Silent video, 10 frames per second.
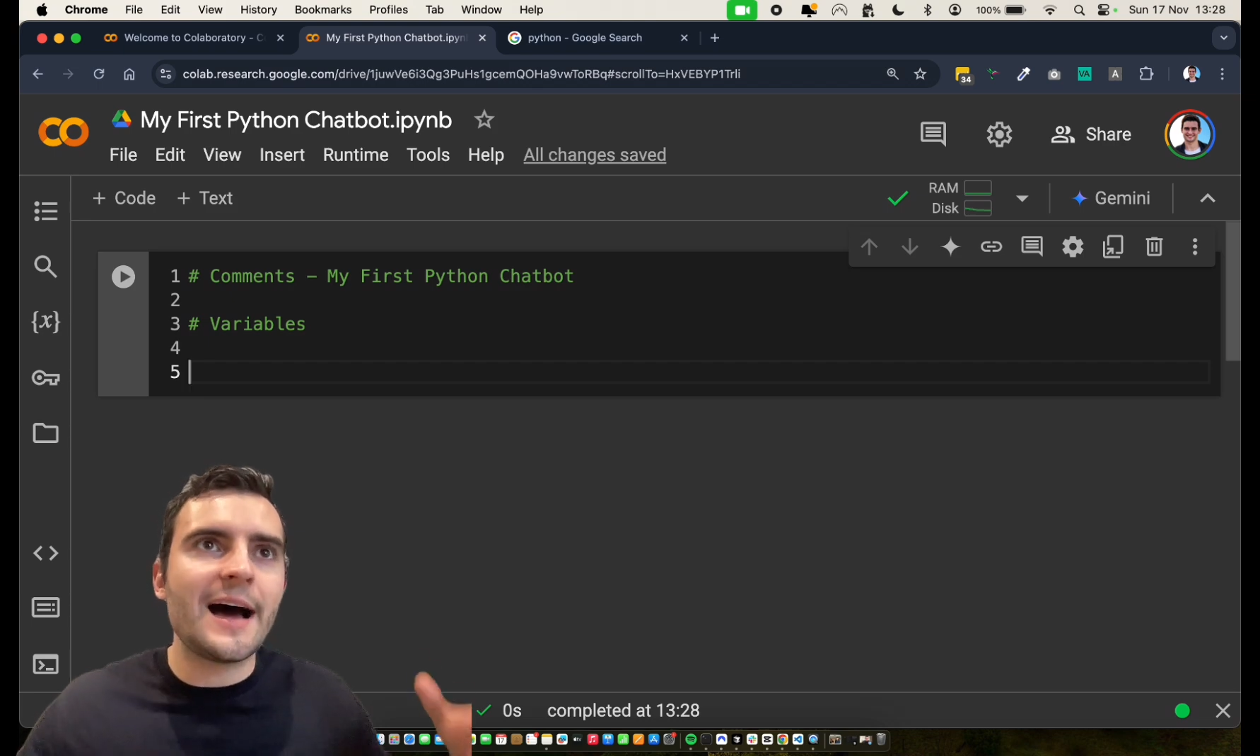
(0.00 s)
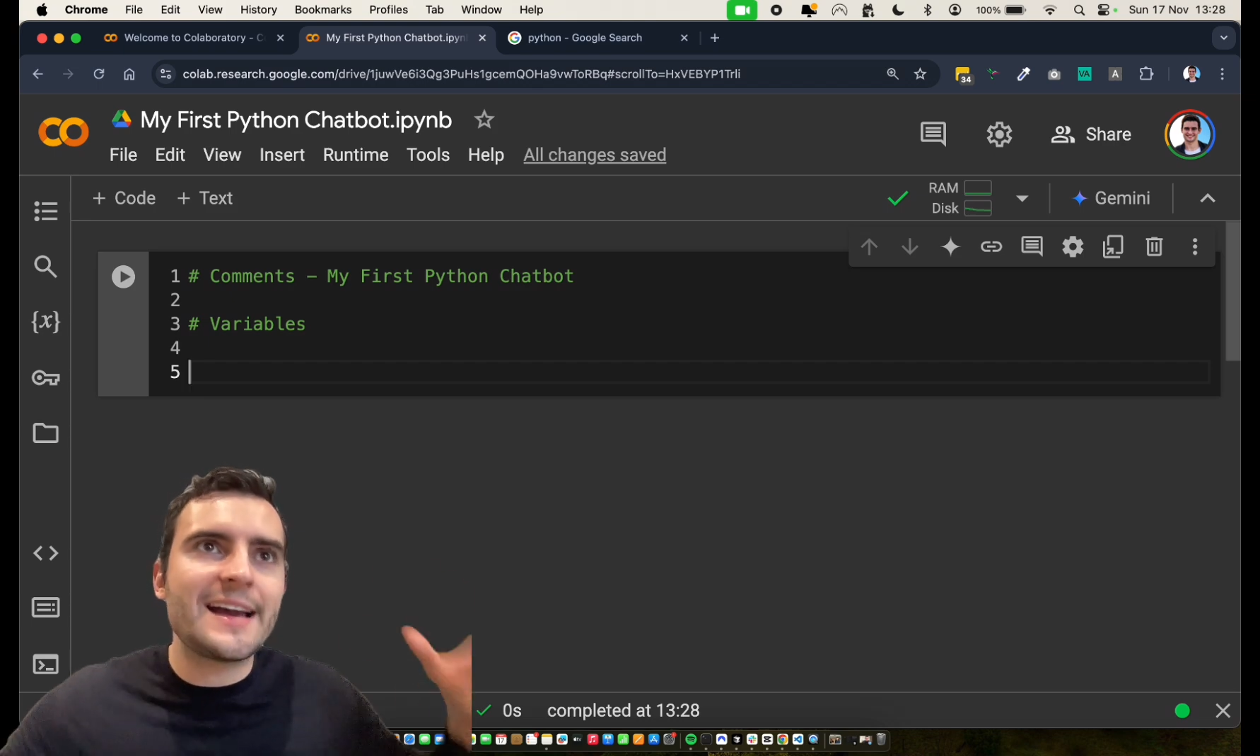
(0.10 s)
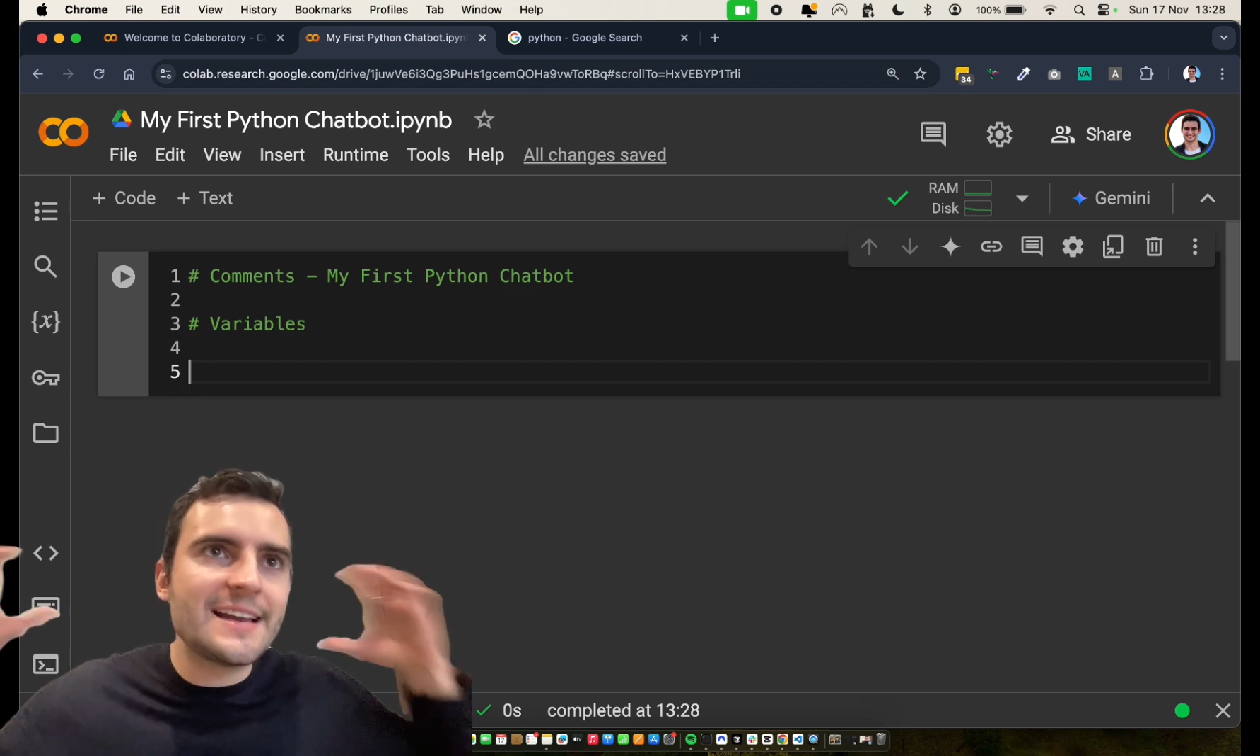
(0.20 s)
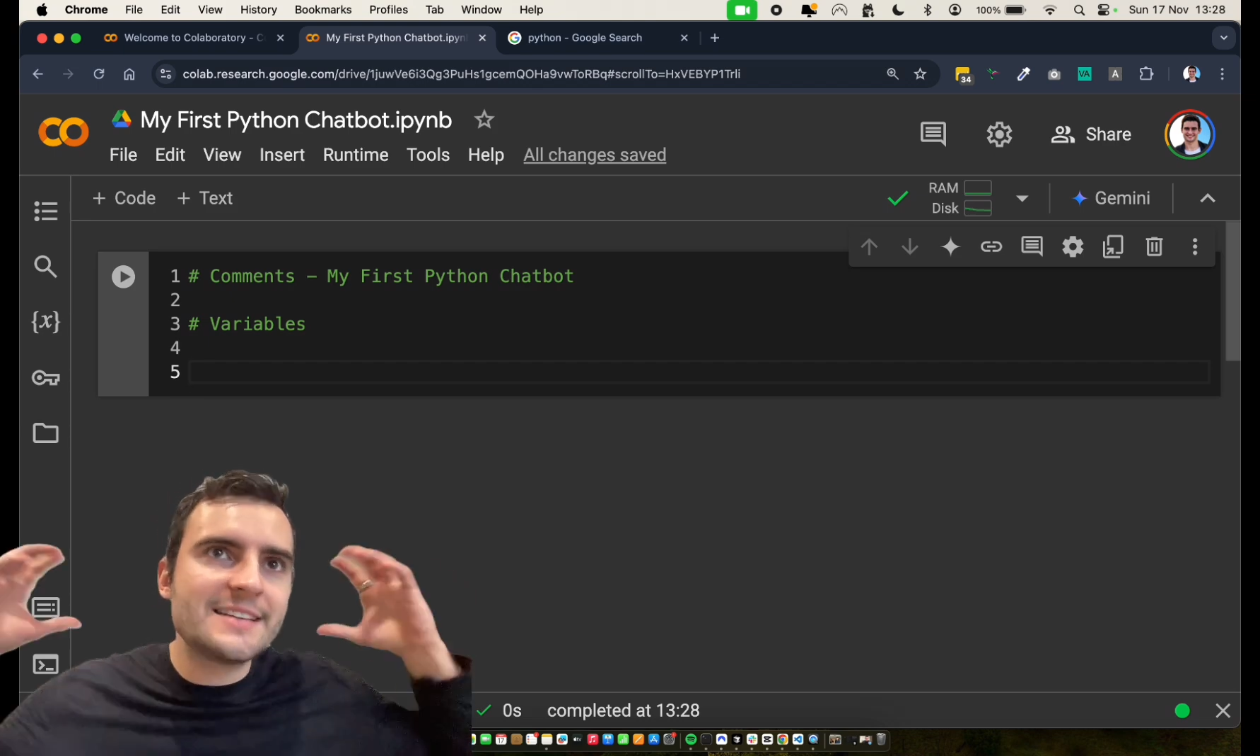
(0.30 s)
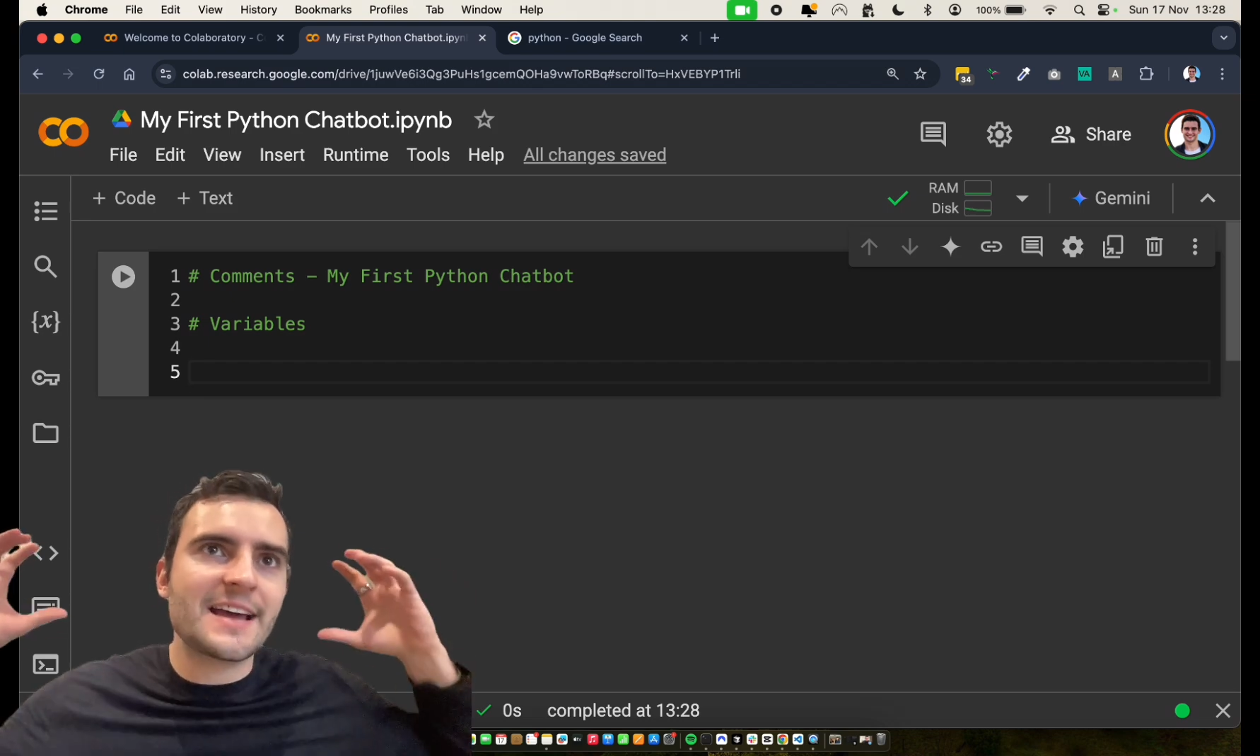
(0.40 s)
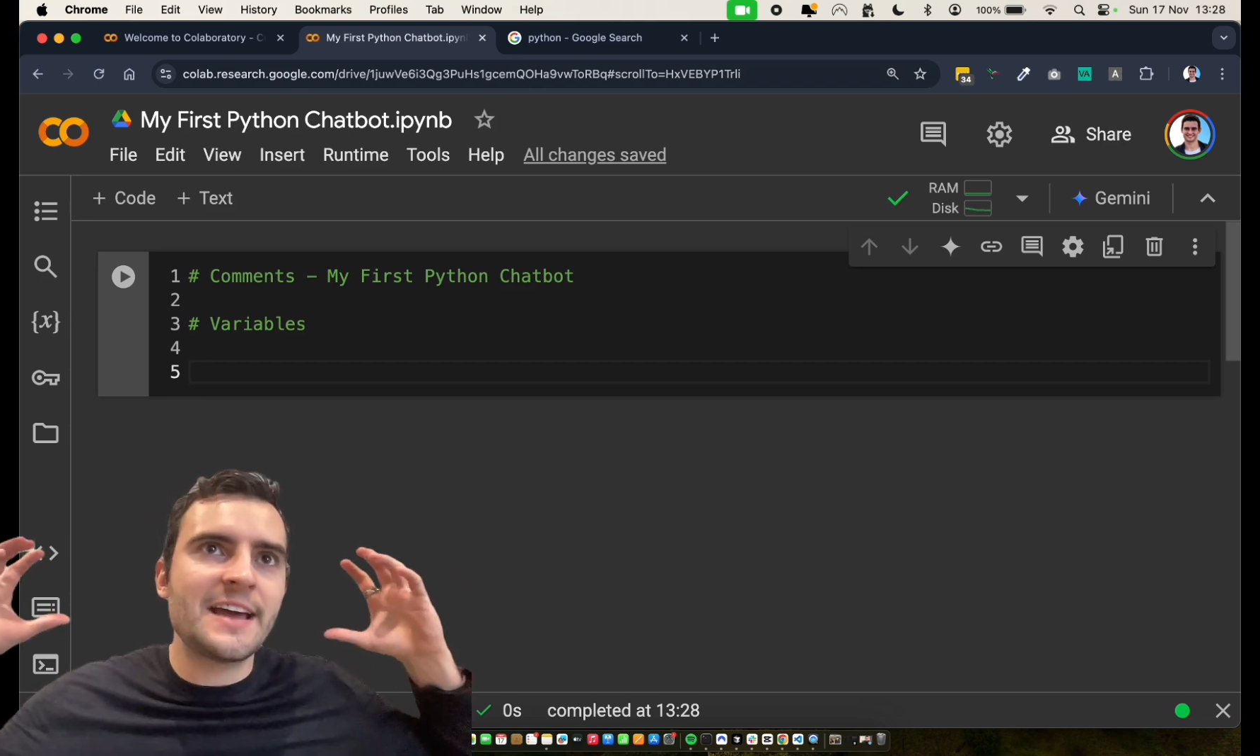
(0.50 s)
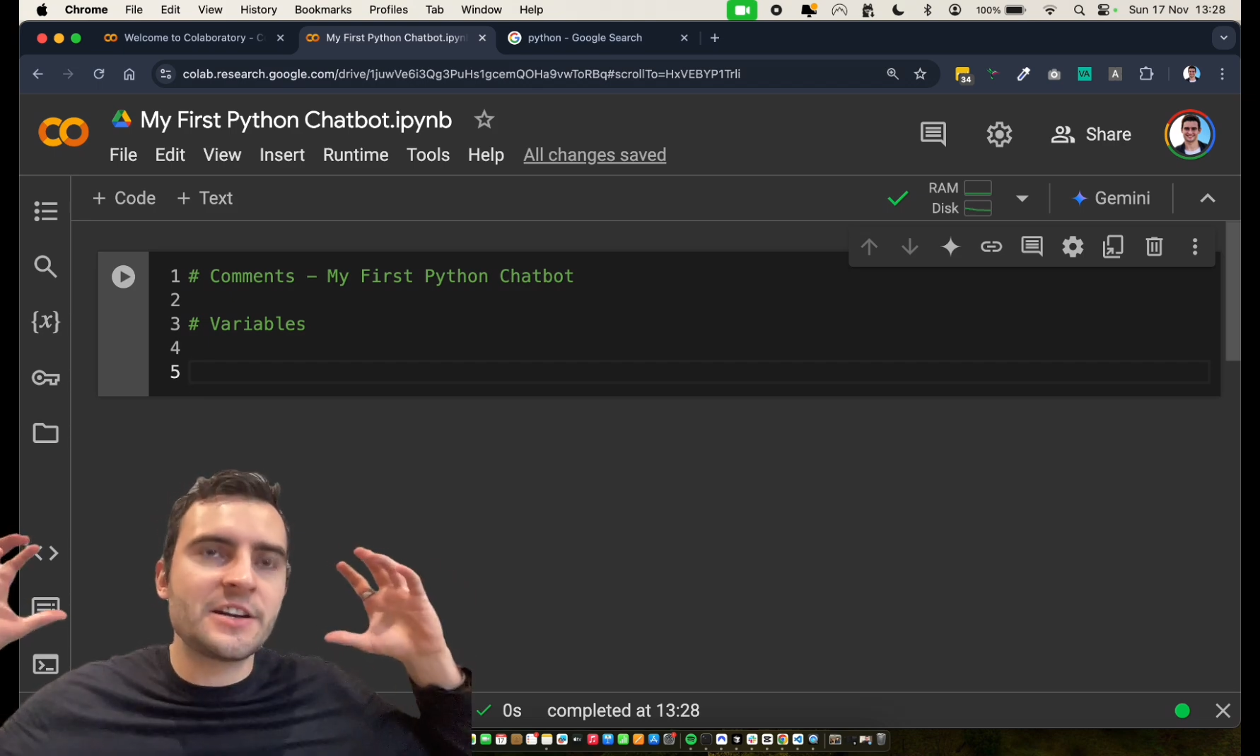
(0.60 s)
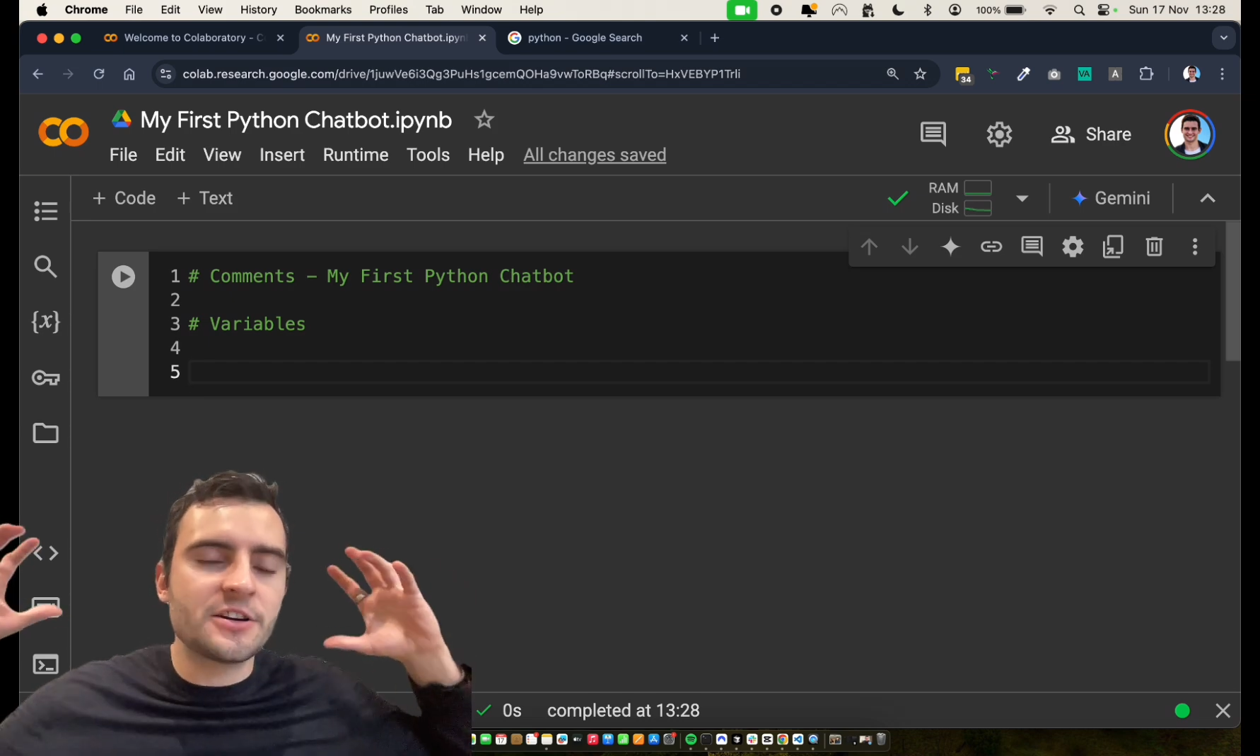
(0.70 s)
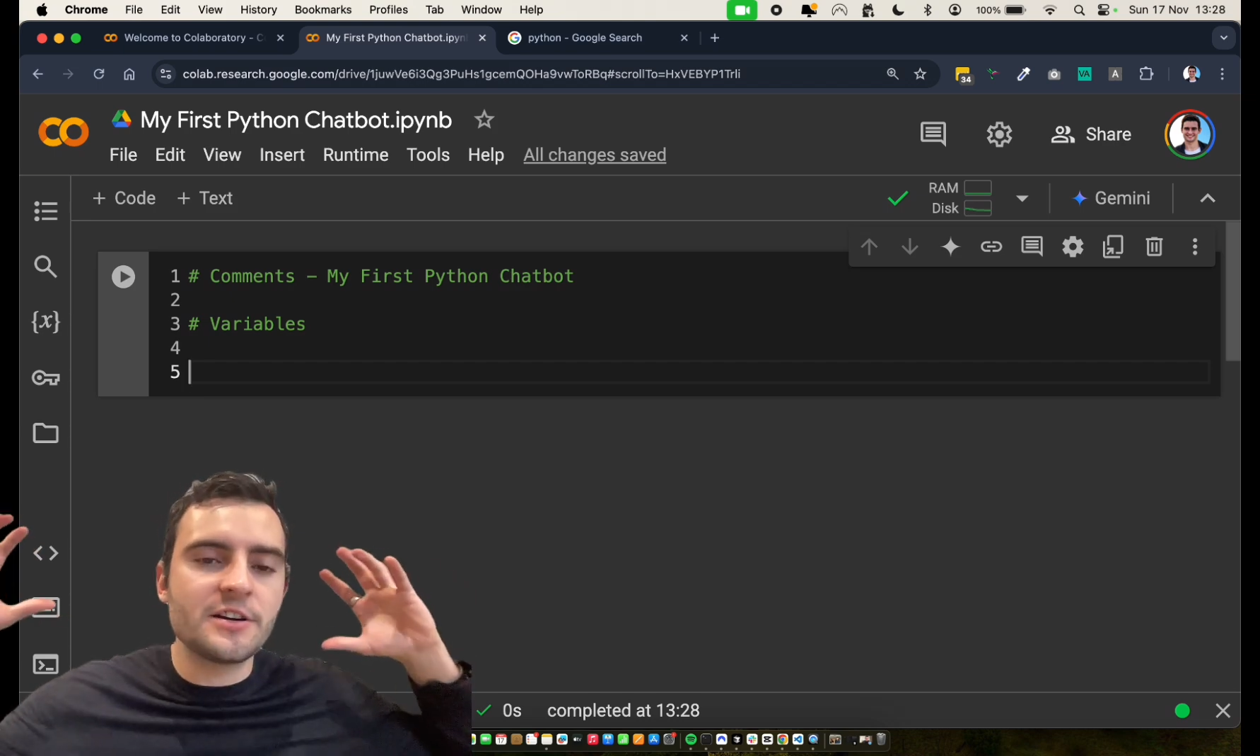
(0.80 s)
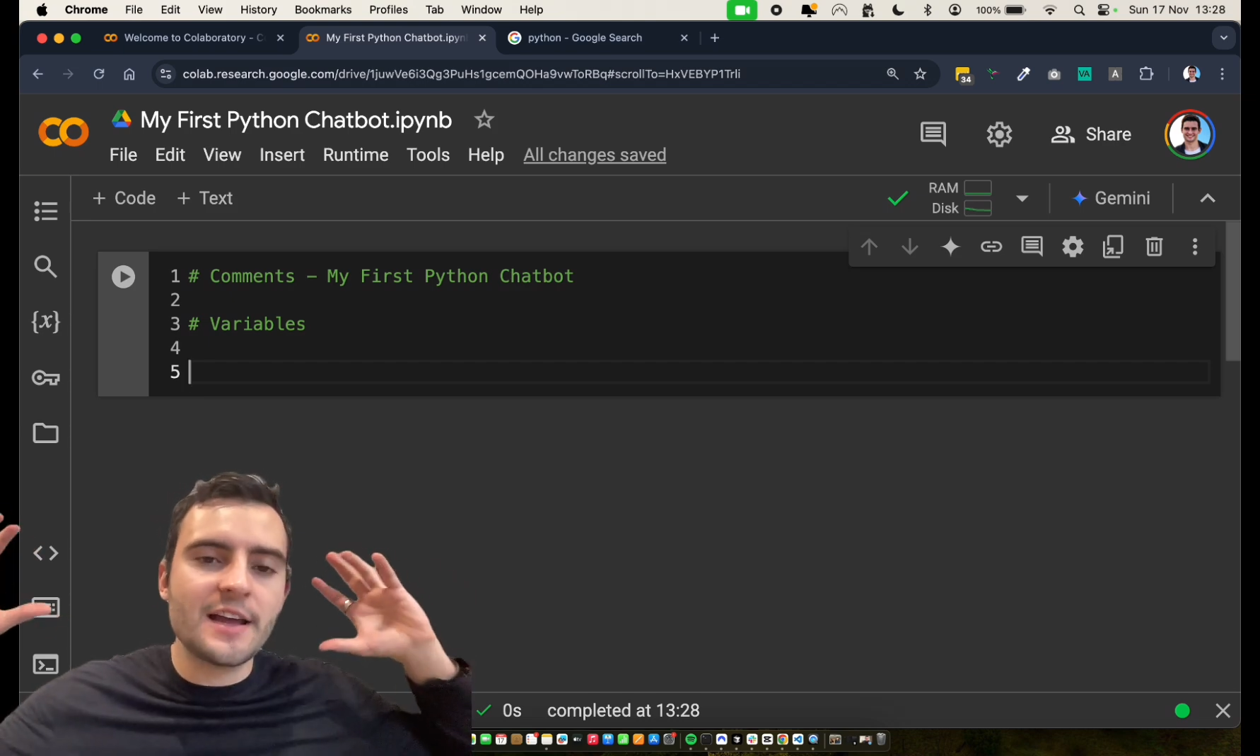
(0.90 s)

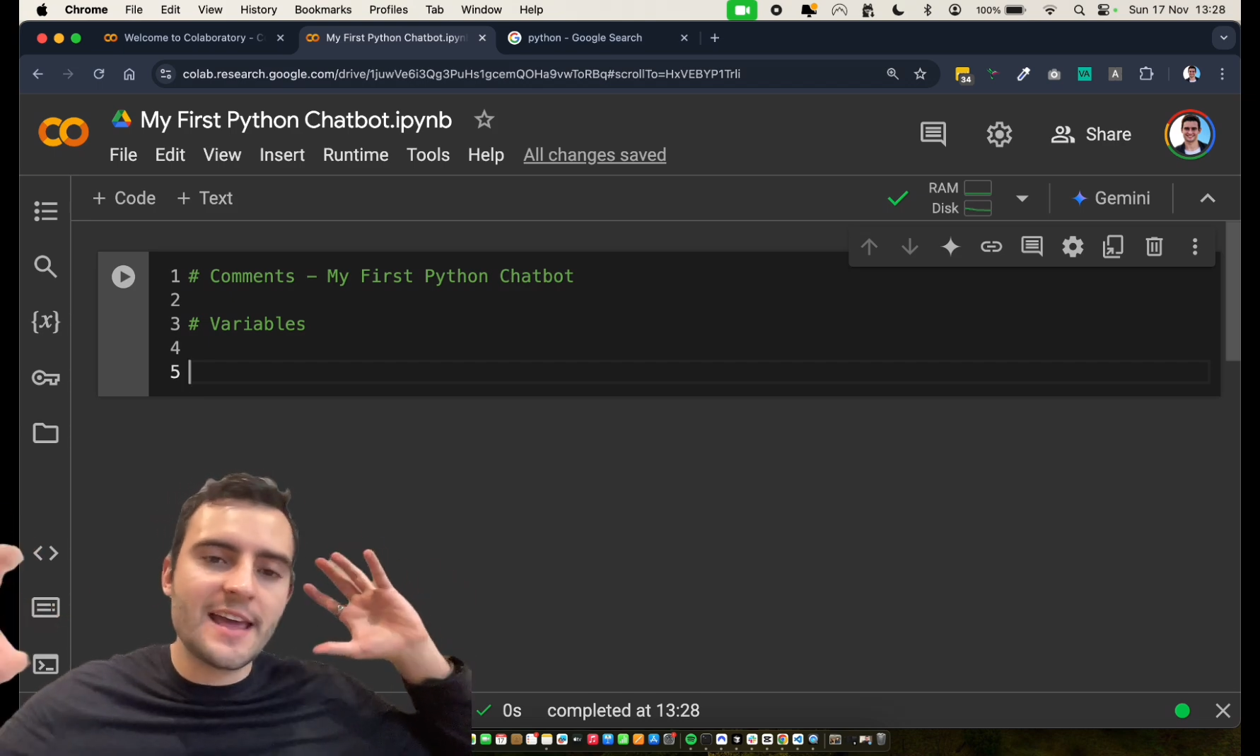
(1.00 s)
container